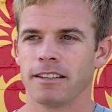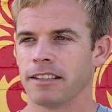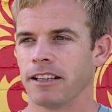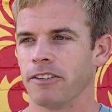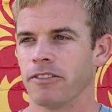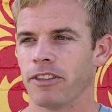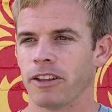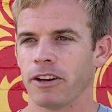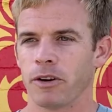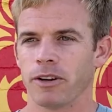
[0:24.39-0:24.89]

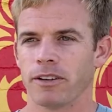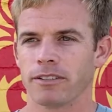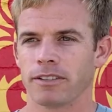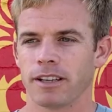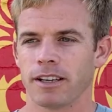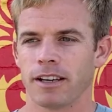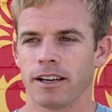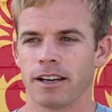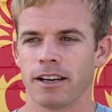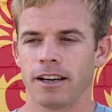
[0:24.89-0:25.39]
See if there
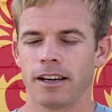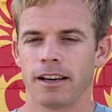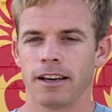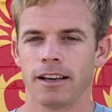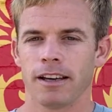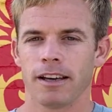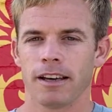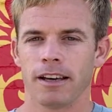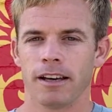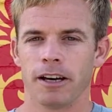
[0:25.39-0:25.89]
was
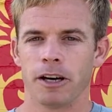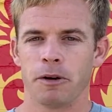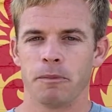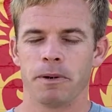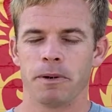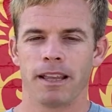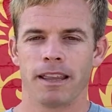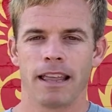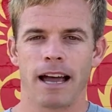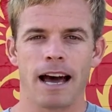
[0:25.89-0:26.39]

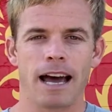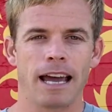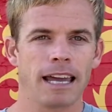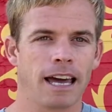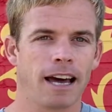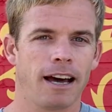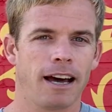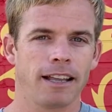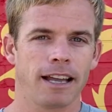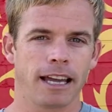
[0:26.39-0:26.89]
an
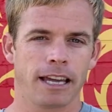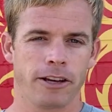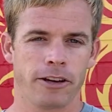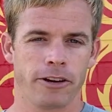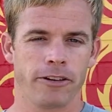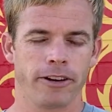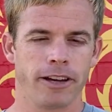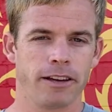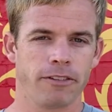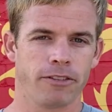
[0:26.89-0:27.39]
icon I
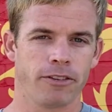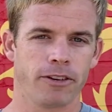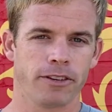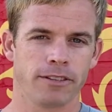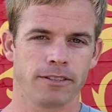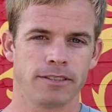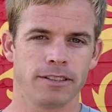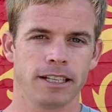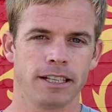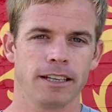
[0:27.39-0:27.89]
could create
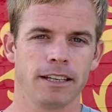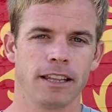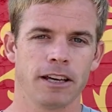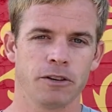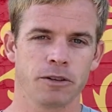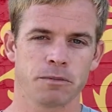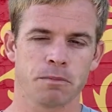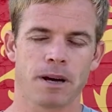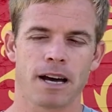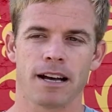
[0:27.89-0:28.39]
for the city
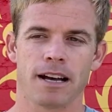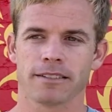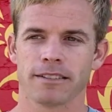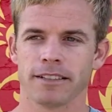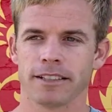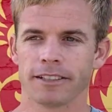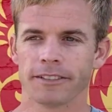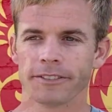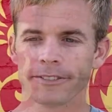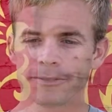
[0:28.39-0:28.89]
that was
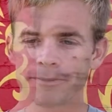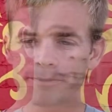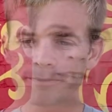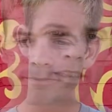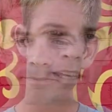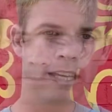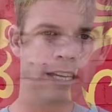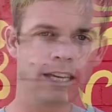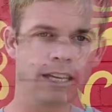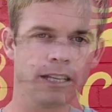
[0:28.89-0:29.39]
positive.
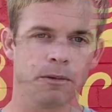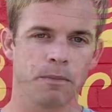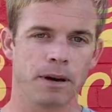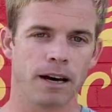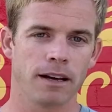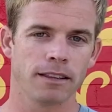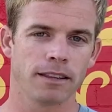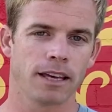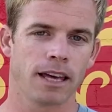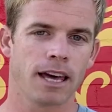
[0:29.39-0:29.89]
Thinking
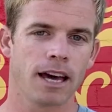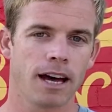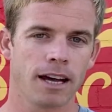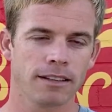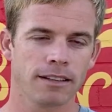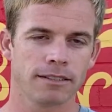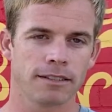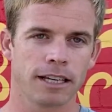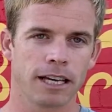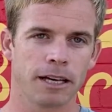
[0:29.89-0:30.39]
about the
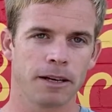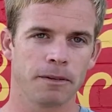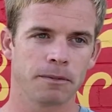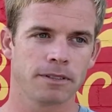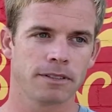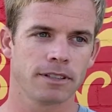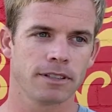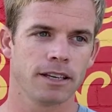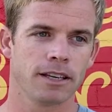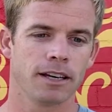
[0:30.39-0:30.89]

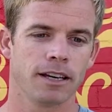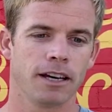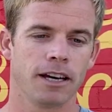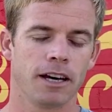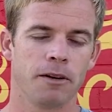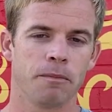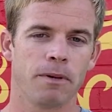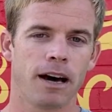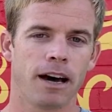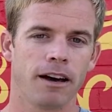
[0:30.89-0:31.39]
concept,
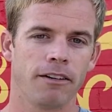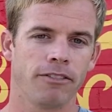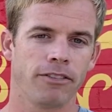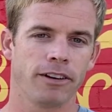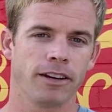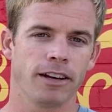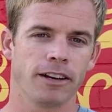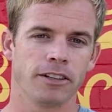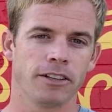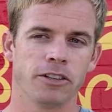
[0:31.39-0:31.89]

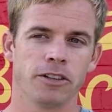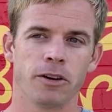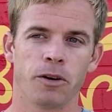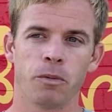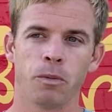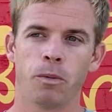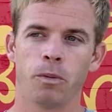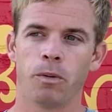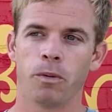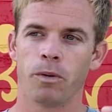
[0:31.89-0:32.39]
I figured,
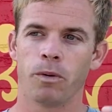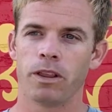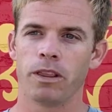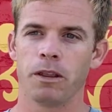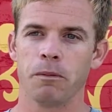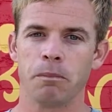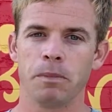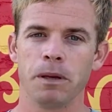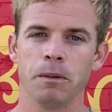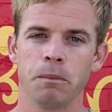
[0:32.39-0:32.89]
you know,
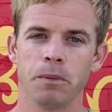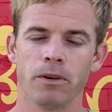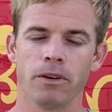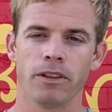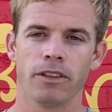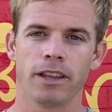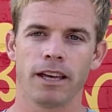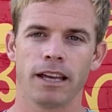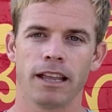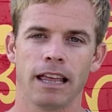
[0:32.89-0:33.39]
one of the
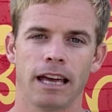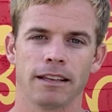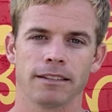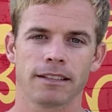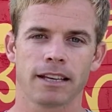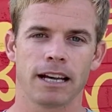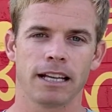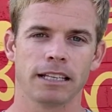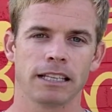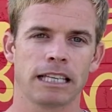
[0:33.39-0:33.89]
people that
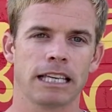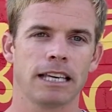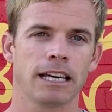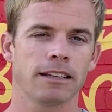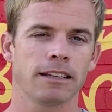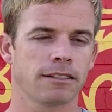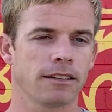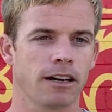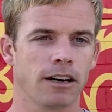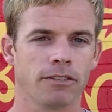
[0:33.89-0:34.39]
has kind
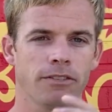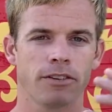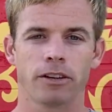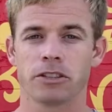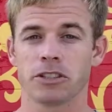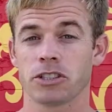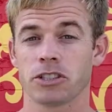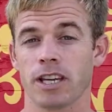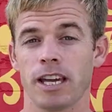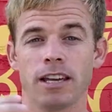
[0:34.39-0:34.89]
of kicked
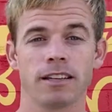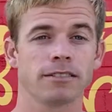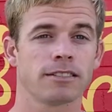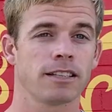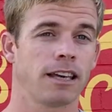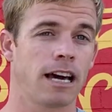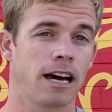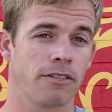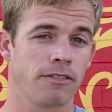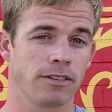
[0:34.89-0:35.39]
off and
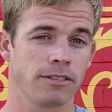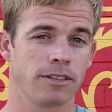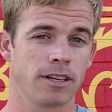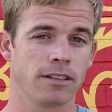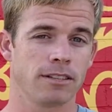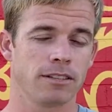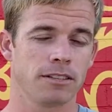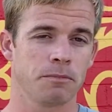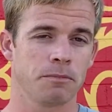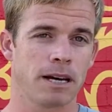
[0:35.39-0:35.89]
changed the
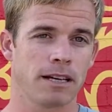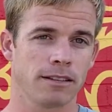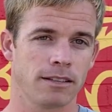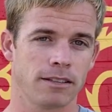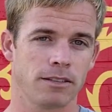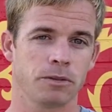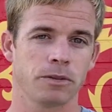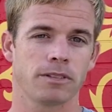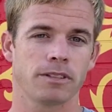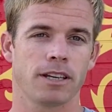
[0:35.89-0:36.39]
conversation
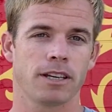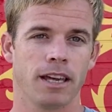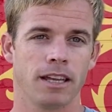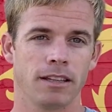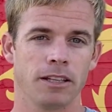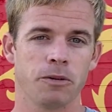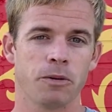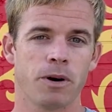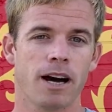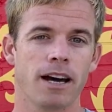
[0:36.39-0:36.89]
about this was
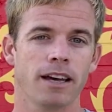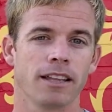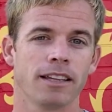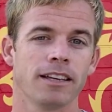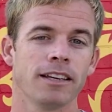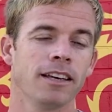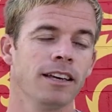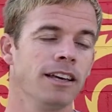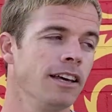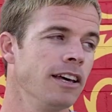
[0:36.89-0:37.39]
Candy
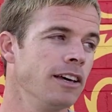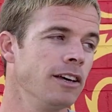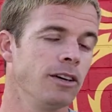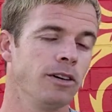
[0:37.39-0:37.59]
Wiley,